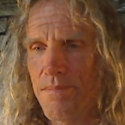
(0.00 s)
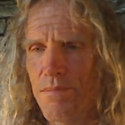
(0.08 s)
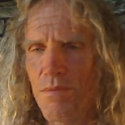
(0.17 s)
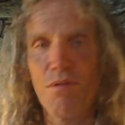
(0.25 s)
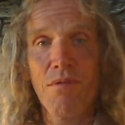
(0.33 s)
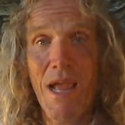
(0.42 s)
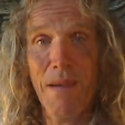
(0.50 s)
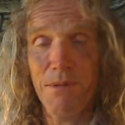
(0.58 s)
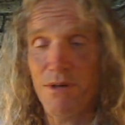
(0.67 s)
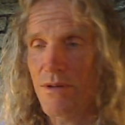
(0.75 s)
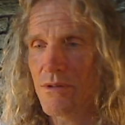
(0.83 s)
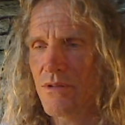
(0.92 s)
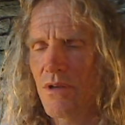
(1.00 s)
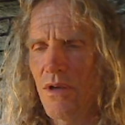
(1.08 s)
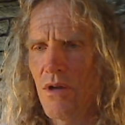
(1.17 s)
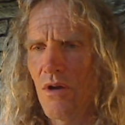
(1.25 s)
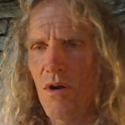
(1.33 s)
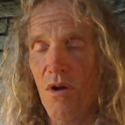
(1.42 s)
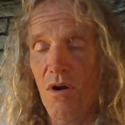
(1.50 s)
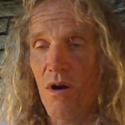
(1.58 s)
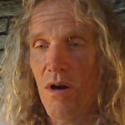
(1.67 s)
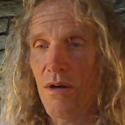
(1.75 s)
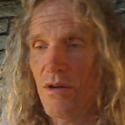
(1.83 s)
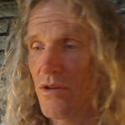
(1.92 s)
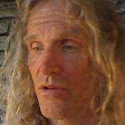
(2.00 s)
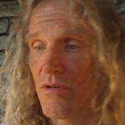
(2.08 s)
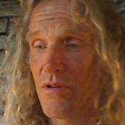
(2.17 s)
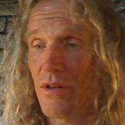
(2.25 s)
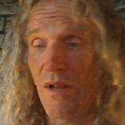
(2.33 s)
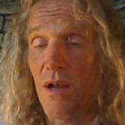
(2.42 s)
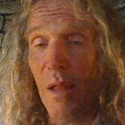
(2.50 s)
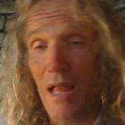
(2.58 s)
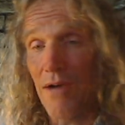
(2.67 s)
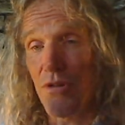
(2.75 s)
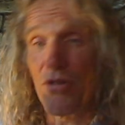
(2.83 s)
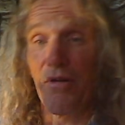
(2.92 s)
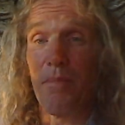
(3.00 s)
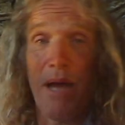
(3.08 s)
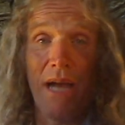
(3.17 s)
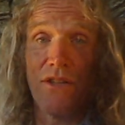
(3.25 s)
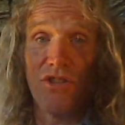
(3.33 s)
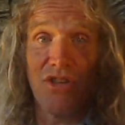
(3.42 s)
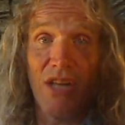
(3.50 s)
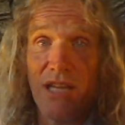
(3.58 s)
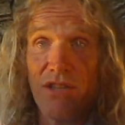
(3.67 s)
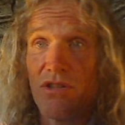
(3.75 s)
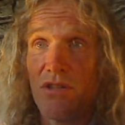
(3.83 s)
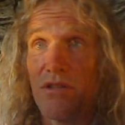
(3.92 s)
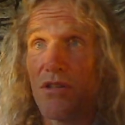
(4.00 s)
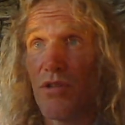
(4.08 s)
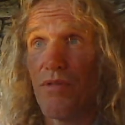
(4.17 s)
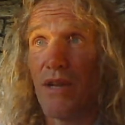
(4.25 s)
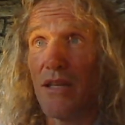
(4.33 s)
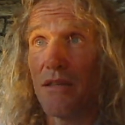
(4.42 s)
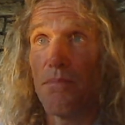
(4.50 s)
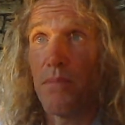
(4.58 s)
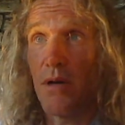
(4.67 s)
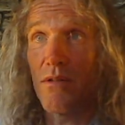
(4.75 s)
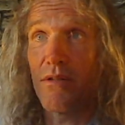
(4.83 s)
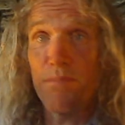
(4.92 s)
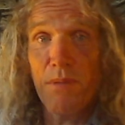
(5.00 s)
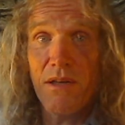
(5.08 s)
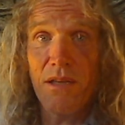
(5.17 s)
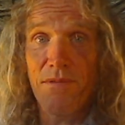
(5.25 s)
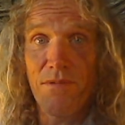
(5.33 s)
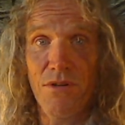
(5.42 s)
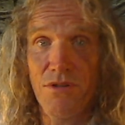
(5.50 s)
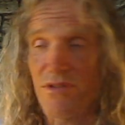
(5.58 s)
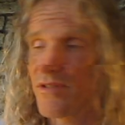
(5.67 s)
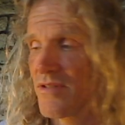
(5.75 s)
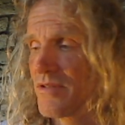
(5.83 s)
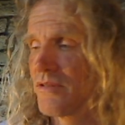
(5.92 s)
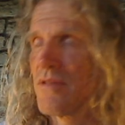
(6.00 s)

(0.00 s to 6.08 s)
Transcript: parameters, or you can allow your imagination to create Bugs Bunny verses.